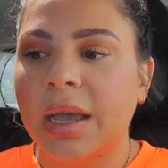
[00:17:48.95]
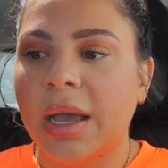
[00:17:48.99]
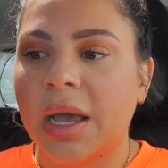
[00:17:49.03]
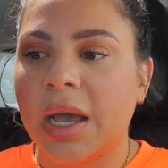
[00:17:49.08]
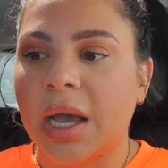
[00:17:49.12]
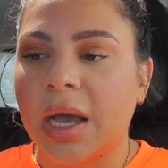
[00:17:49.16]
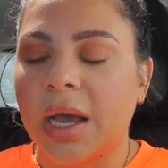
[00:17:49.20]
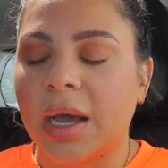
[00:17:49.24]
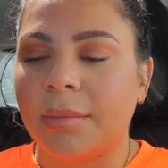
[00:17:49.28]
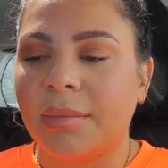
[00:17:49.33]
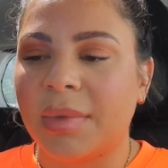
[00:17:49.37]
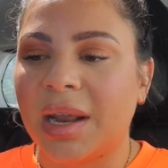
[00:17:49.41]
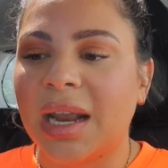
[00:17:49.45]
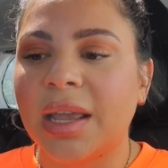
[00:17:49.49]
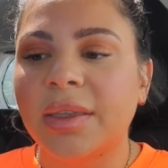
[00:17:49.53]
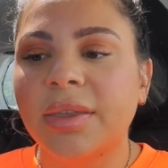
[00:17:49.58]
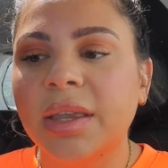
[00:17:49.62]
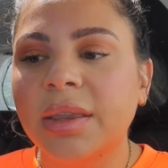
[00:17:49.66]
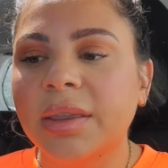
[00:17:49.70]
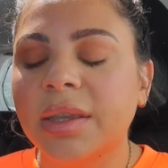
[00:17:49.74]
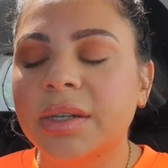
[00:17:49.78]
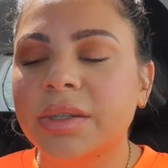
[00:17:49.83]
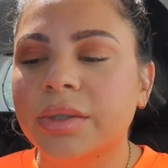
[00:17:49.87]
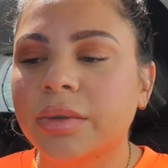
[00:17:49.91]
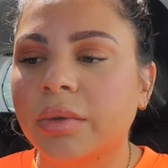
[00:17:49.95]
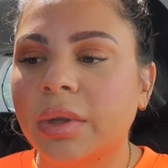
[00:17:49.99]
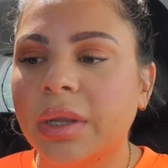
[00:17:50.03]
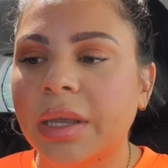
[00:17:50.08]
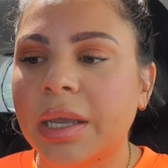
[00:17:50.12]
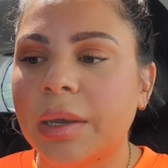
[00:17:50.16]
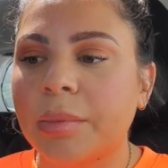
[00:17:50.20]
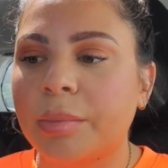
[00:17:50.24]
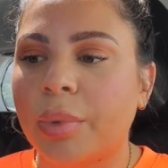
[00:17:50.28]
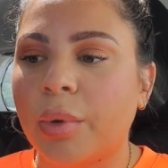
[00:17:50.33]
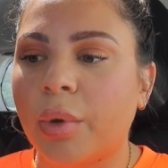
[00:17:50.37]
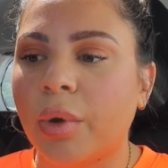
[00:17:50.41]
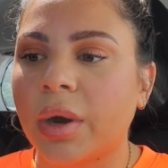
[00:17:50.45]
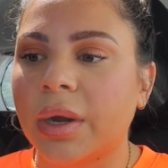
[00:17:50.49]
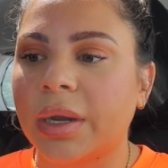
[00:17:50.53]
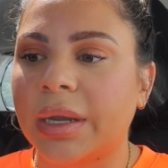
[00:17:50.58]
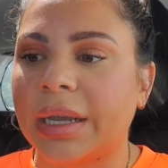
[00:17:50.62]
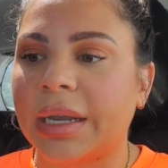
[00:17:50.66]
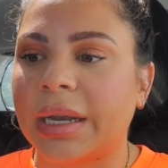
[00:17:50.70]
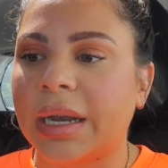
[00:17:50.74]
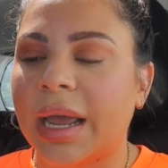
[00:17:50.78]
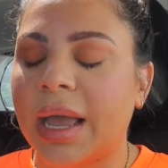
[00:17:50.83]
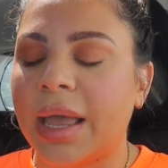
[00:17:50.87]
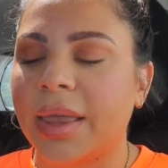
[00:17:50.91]
Um, and I think that's really
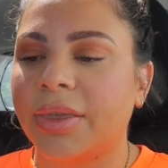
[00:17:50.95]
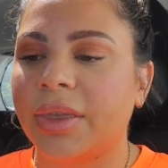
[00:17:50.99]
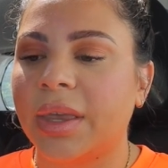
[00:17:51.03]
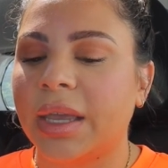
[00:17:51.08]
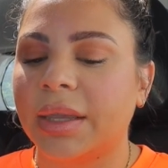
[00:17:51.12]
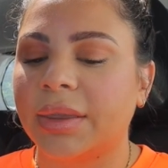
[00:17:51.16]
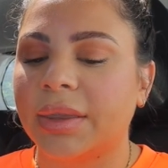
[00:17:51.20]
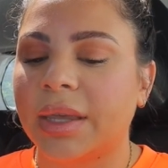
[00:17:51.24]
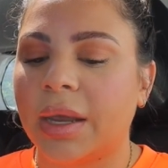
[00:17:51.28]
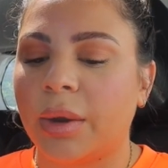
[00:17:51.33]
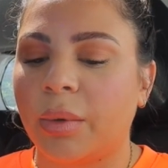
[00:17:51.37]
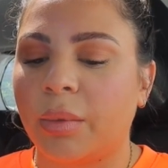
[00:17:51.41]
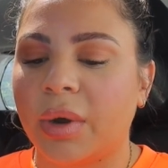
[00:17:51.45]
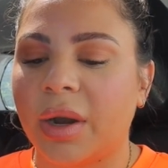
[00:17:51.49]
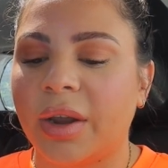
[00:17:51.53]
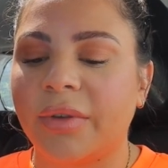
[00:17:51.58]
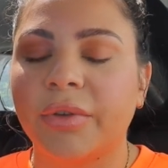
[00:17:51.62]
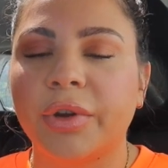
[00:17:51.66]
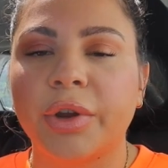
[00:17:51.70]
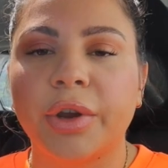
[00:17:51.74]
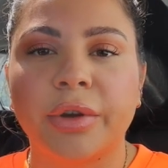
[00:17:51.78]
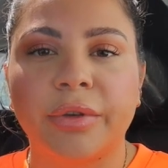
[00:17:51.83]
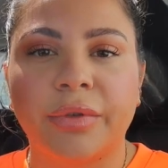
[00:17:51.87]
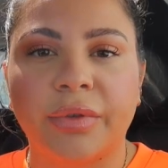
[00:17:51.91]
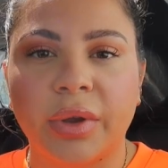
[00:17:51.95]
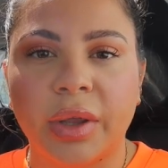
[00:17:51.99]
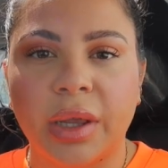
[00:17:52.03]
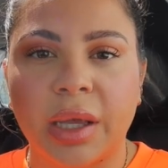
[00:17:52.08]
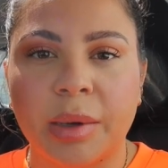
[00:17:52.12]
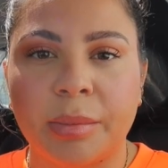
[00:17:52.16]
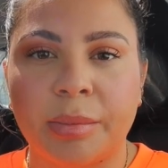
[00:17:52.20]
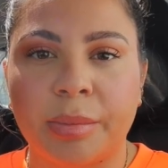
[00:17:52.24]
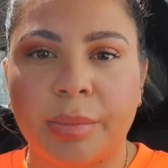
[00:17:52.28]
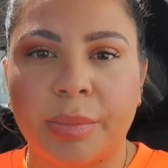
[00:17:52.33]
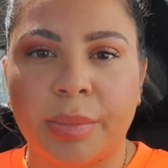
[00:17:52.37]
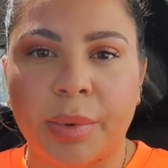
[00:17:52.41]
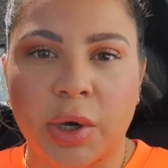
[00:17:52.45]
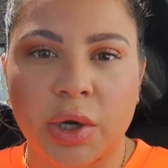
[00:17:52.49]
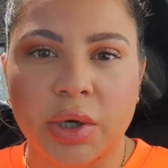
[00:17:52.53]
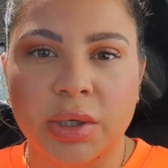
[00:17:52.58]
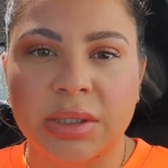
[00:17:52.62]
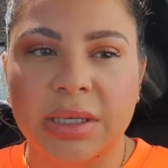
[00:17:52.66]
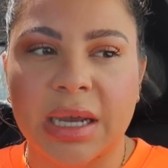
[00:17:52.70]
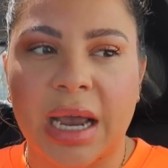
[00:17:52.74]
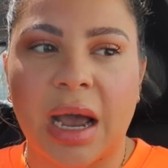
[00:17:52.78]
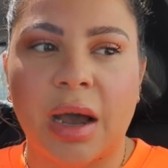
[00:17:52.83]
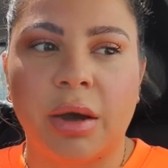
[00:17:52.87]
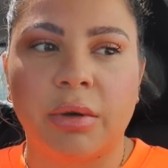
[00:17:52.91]
important. I think that whenever you're feeling
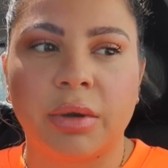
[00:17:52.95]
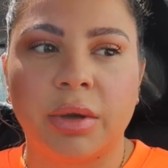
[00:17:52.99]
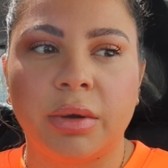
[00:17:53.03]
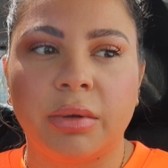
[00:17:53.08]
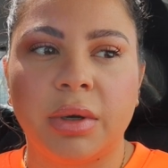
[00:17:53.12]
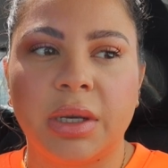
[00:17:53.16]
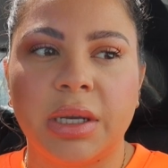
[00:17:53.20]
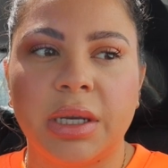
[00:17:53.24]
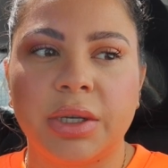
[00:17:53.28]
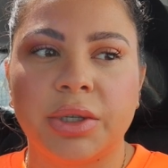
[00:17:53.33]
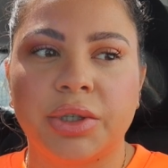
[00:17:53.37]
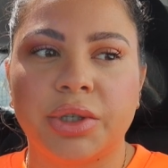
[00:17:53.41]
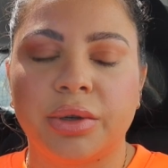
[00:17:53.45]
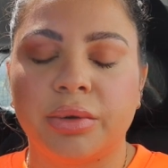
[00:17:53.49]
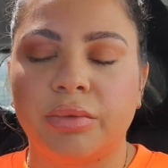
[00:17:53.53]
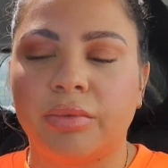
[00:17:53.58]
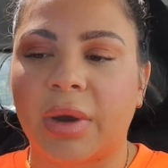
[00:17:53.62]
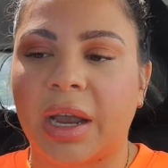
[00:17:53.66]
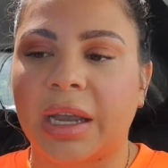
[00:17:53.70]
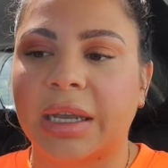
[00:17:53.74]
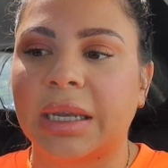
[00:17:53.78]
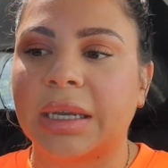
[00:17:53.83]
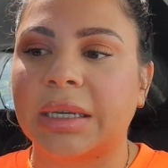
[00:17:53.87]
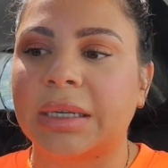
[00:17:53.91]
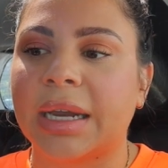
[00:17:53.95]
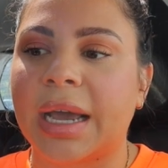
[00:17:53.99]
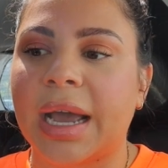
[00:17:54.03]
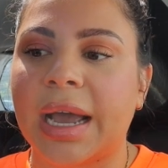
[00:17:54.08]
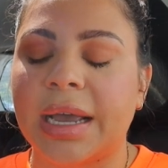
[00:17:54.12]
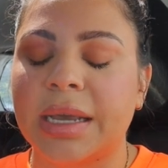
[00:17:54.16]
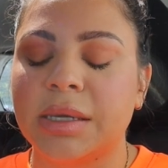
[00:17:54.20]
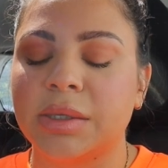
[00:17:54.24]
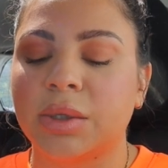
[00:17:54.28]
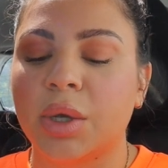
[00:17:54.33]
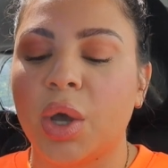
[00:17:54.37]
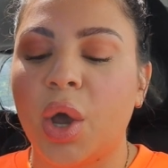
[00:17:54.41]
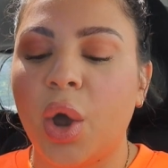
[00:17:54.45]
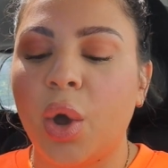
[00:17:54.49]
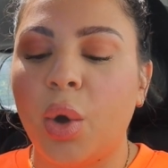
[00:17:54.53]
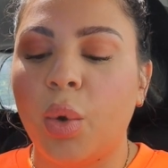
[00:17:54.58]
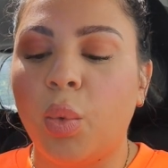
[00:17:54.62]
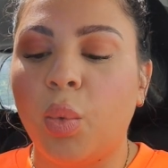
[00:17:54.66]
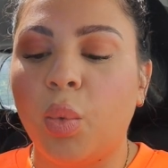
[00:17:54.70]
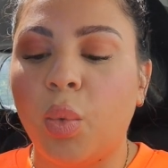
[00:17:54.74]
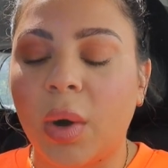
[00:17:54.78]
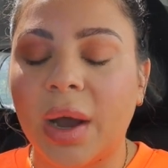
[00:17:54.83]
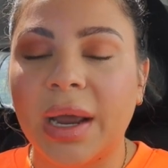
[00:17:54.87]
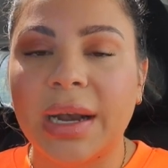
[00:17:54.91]
burnt out, you need to recognize
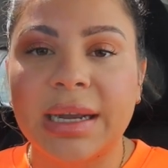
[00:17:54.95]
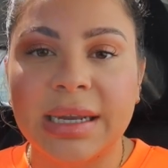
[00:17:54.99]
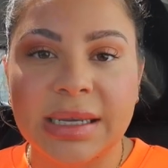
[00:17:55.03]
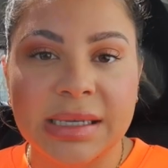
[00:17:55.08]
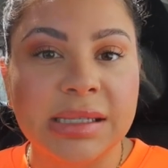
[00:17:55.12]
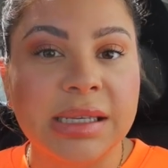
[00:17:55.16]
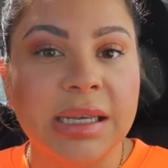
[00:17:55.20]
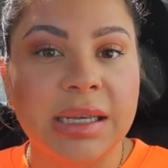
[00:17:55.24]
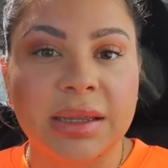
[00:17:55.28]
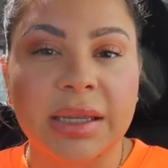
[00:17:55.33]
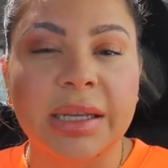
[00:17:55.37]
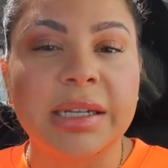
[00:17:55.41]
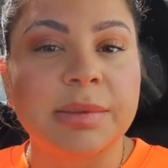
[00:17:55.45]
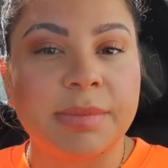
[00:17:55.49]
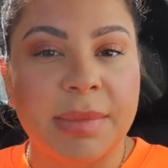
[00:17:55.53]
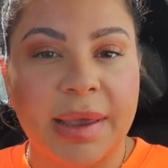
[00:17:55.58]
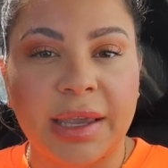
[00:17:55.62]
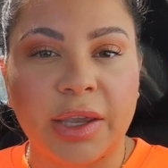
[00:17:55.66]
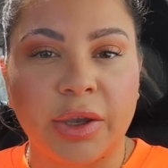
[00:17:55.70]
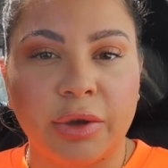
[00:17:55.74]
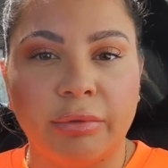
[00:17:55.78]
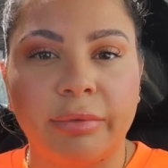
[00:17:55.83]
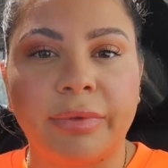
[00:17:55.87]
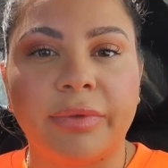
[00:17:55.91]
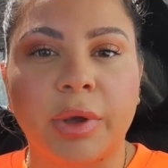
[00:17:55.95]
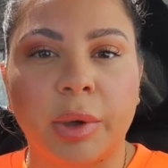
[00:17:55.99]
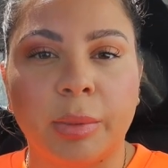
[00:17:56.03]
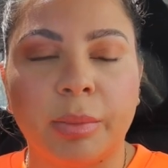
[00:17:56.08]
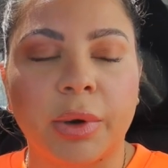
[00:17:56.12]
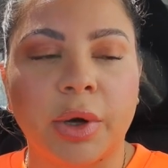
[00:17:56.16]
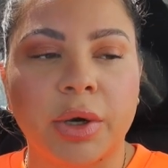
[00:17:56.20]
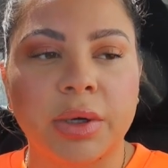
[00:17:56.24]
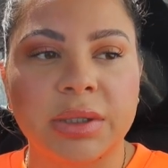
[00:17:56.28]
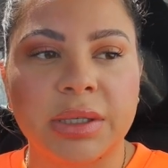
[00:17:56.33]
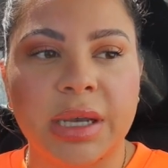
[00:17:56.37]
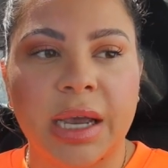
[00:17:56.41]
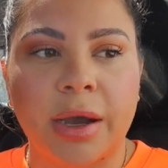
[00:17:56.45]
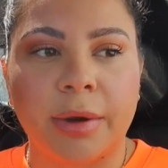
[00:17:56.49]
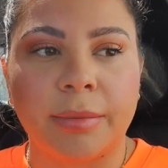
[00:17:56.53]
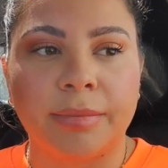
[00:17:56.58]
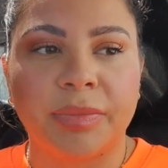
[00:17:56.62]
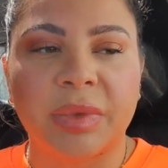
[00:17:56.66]
what is it that's making you feel burnt out.